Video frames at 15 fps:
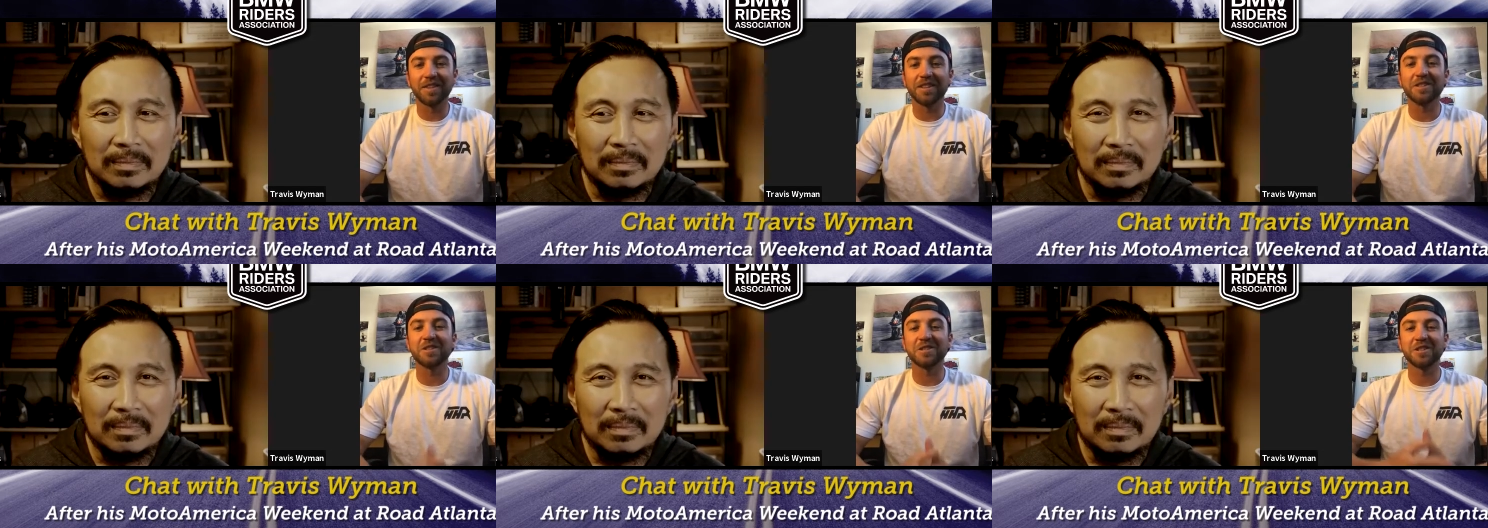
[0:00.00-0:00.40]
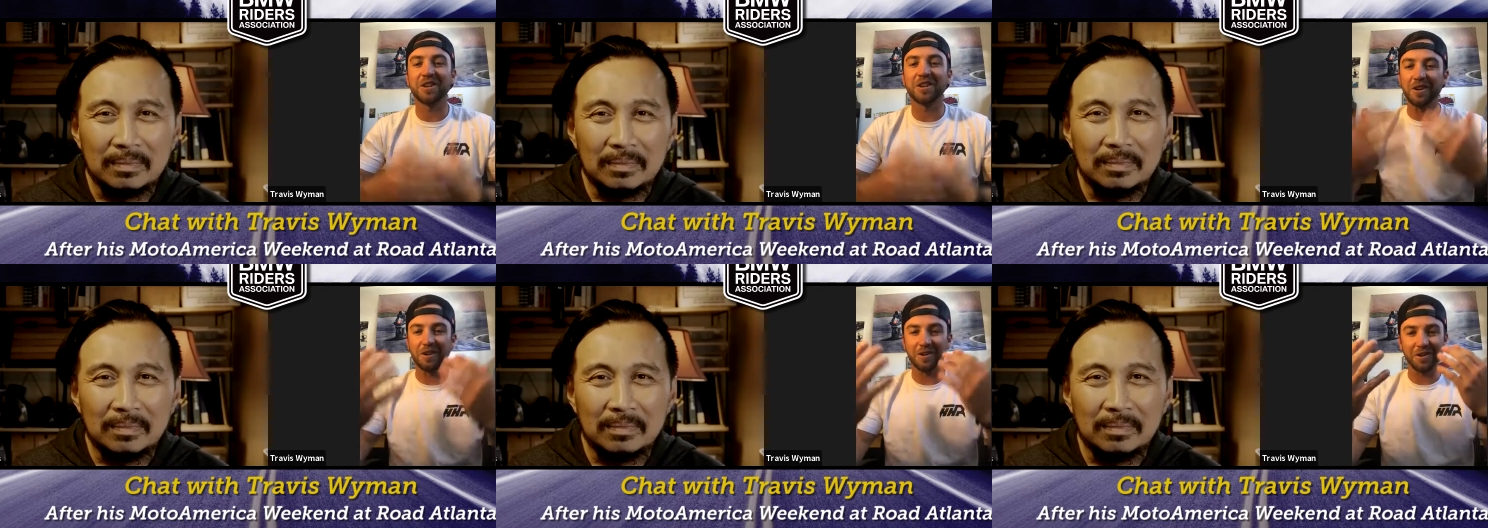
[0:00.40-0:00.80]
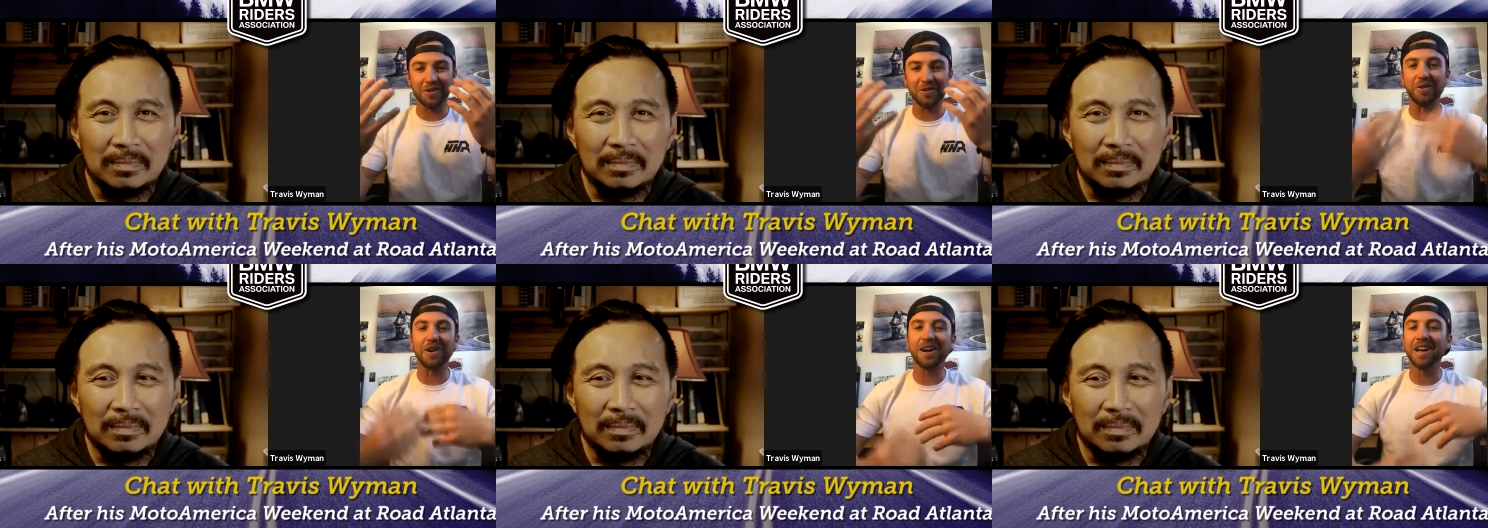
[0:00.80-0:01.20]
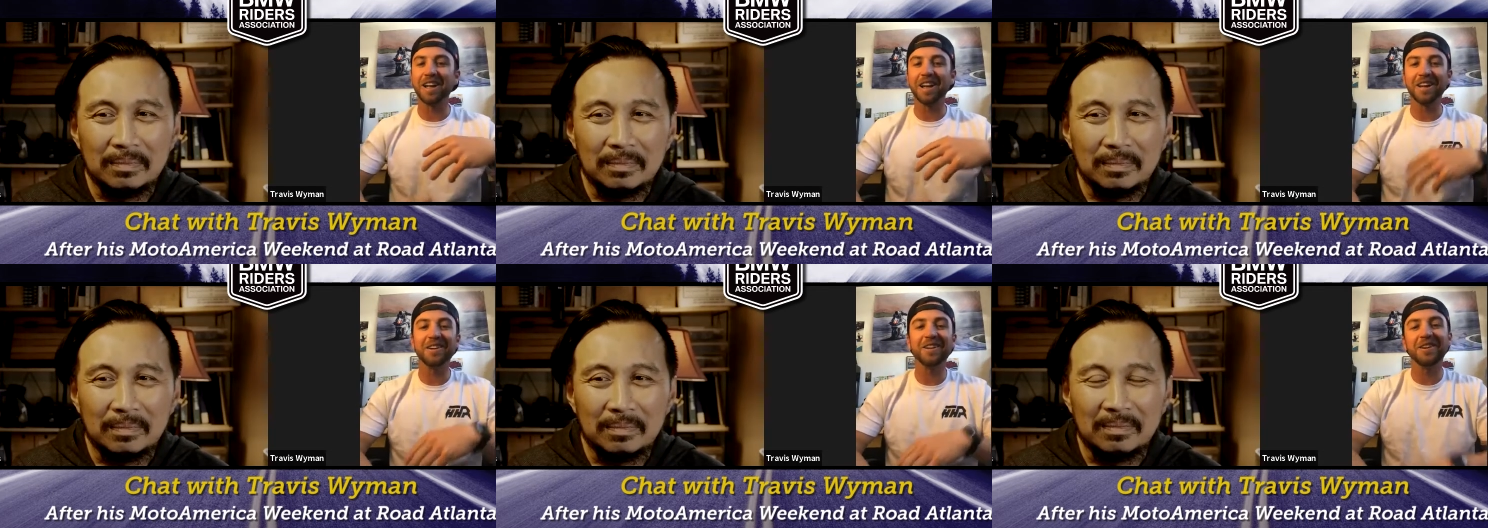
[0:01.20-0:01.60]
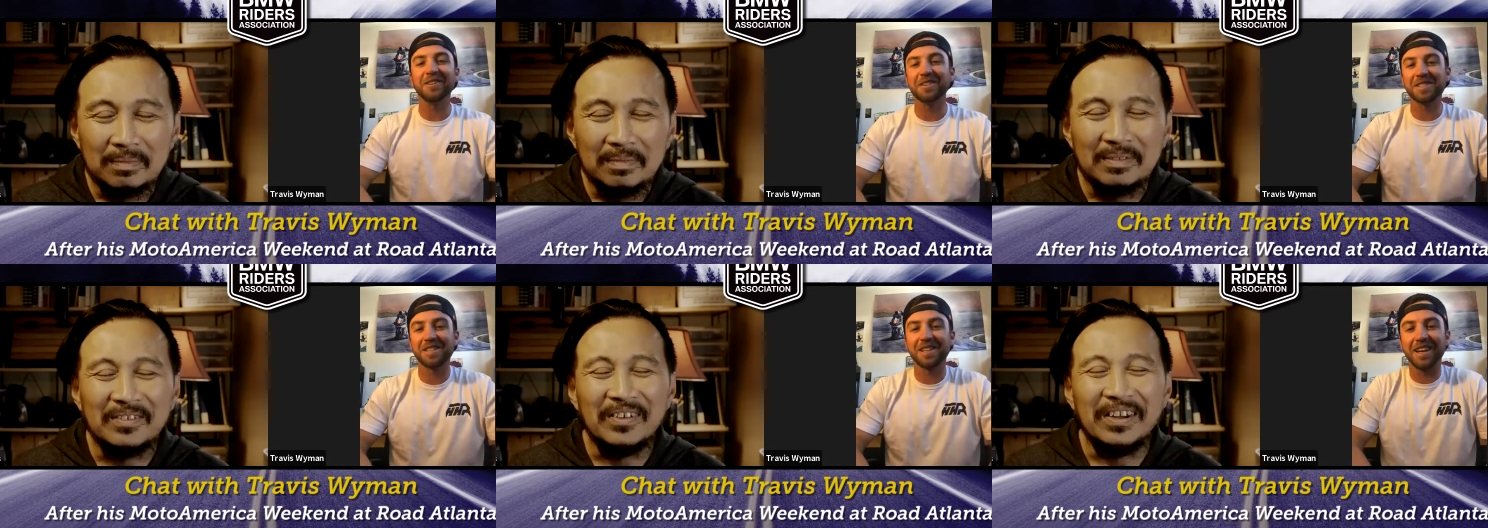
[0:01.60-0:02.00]
Speaker 1: just start crying you know
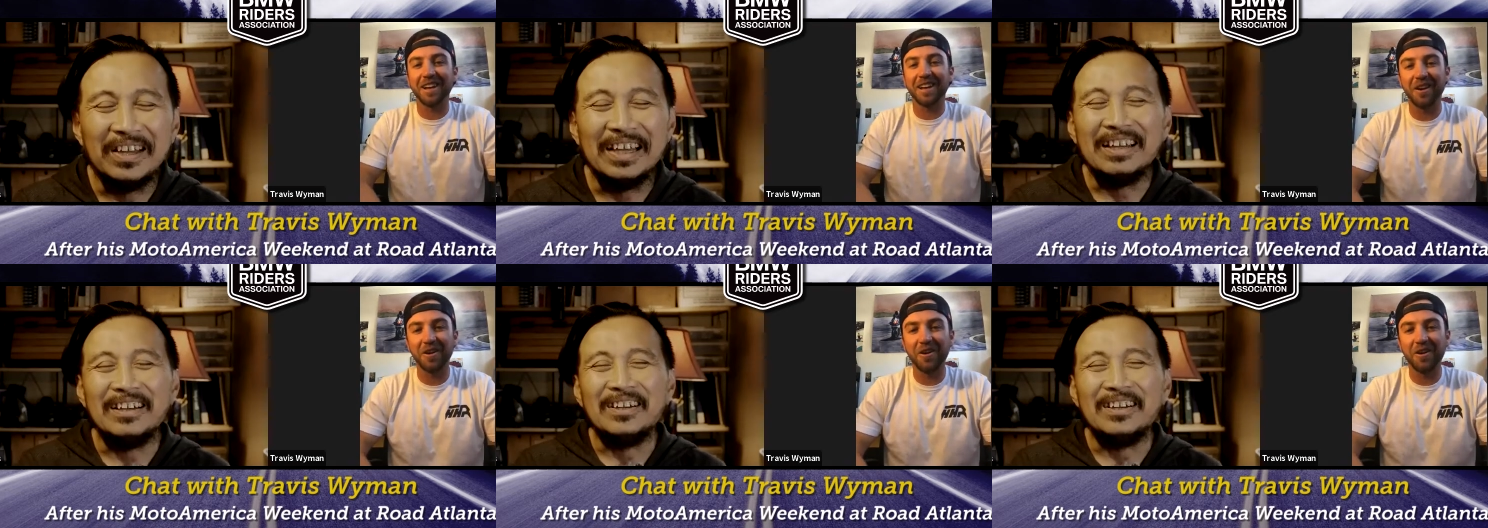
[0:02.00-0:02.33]
it's like wow.